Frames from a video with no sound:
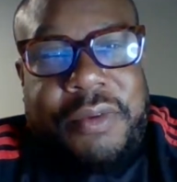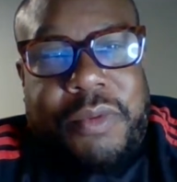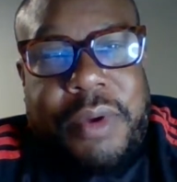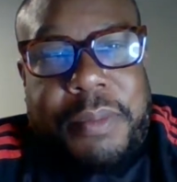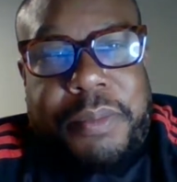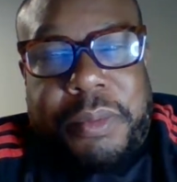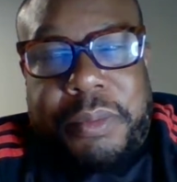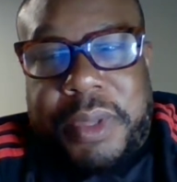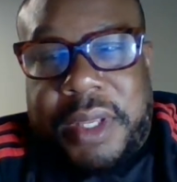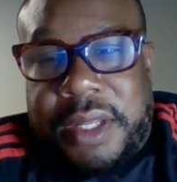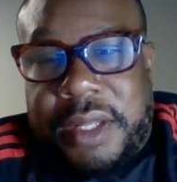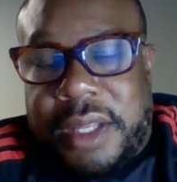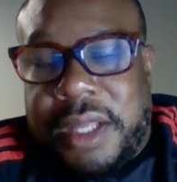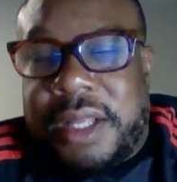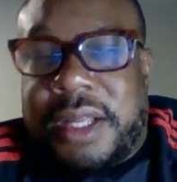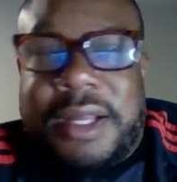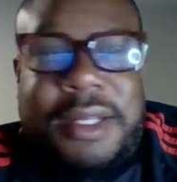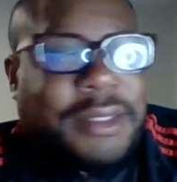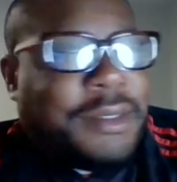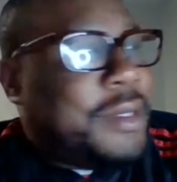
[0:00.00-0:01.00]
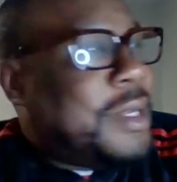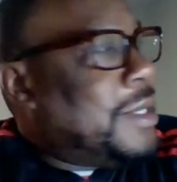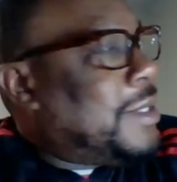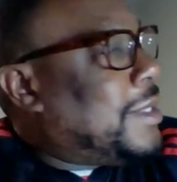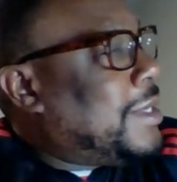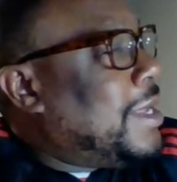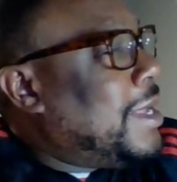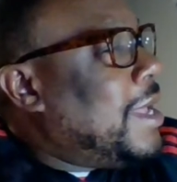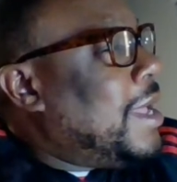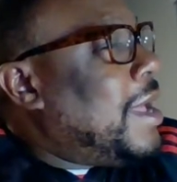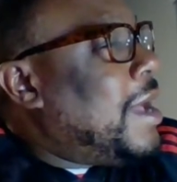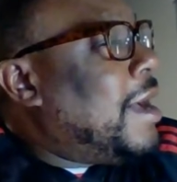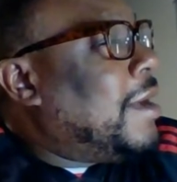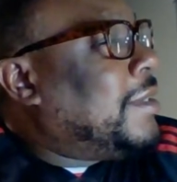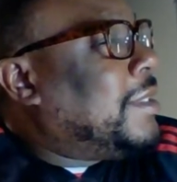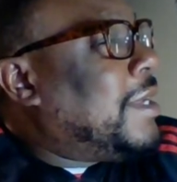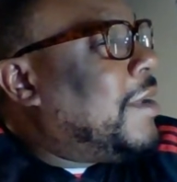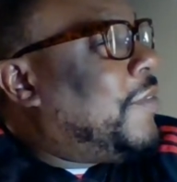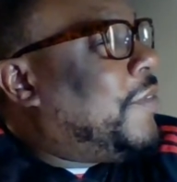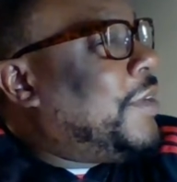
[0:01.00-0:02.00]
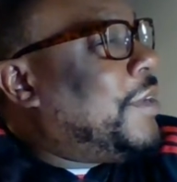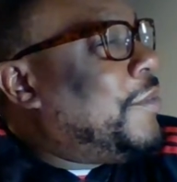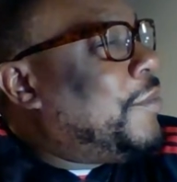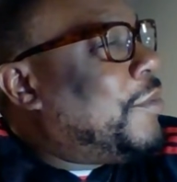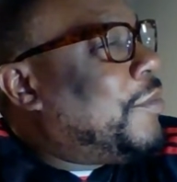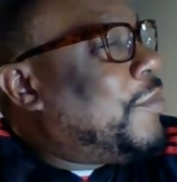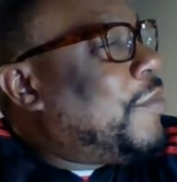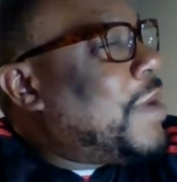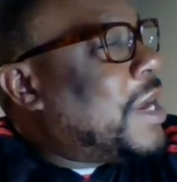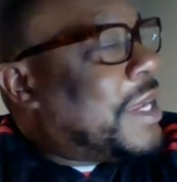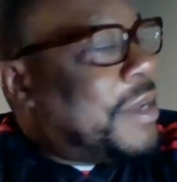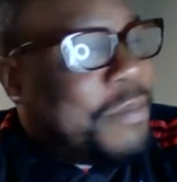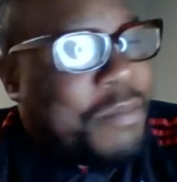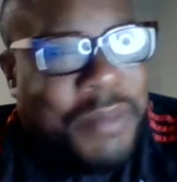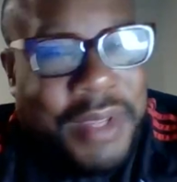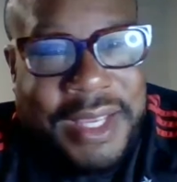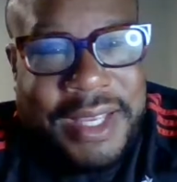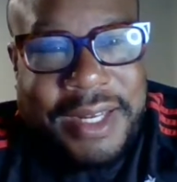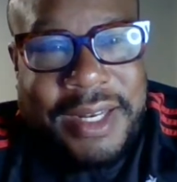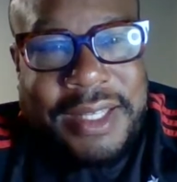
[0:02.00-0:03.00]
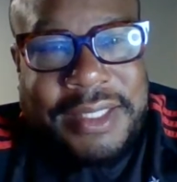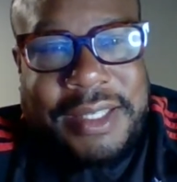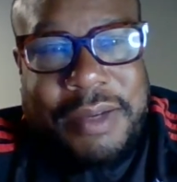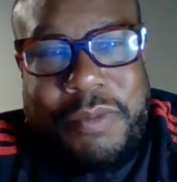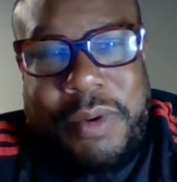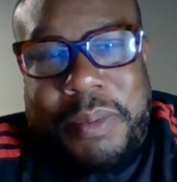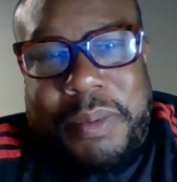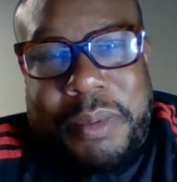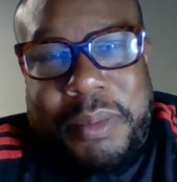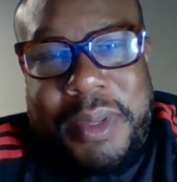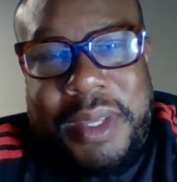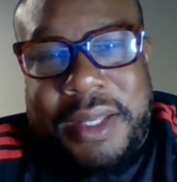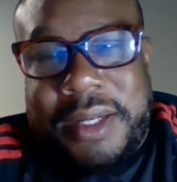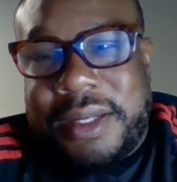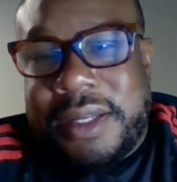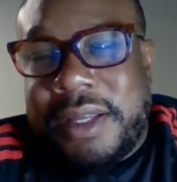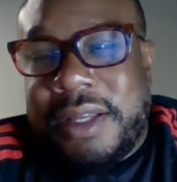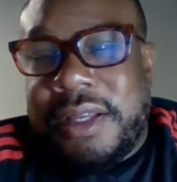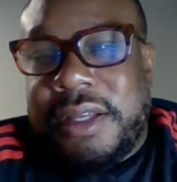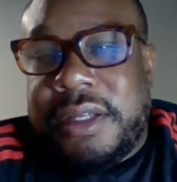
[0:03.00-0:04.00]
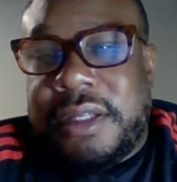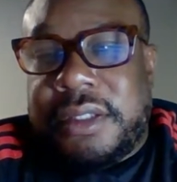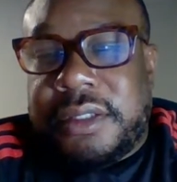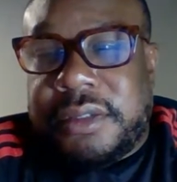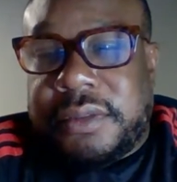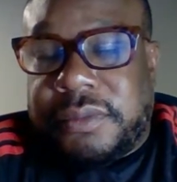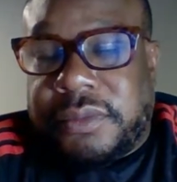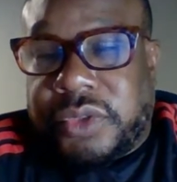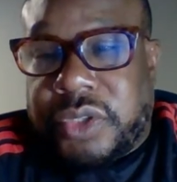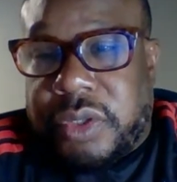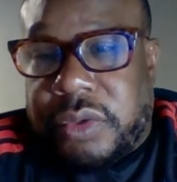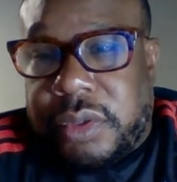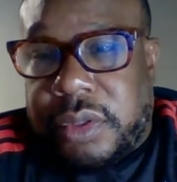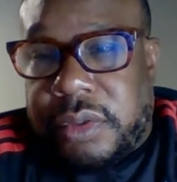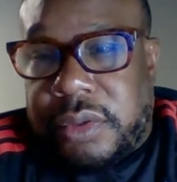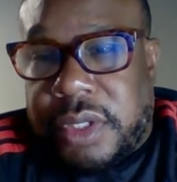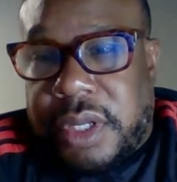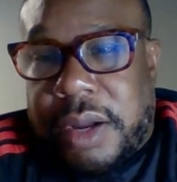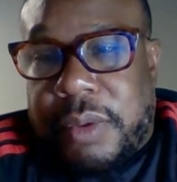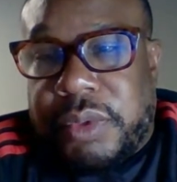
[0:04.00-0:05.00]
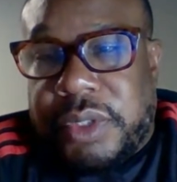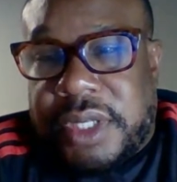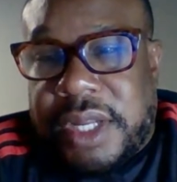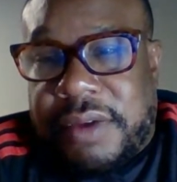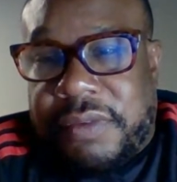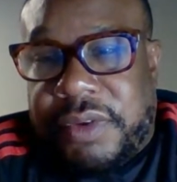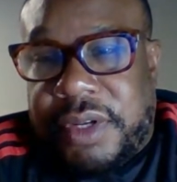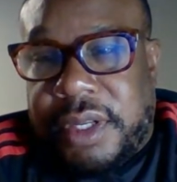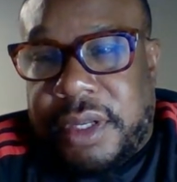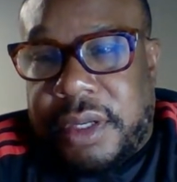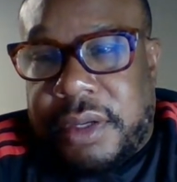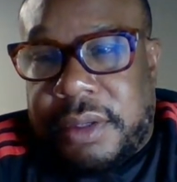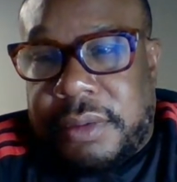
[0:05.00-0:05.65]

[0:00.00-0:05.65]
recommend. I definitely recommend. I said recommend. I would definitely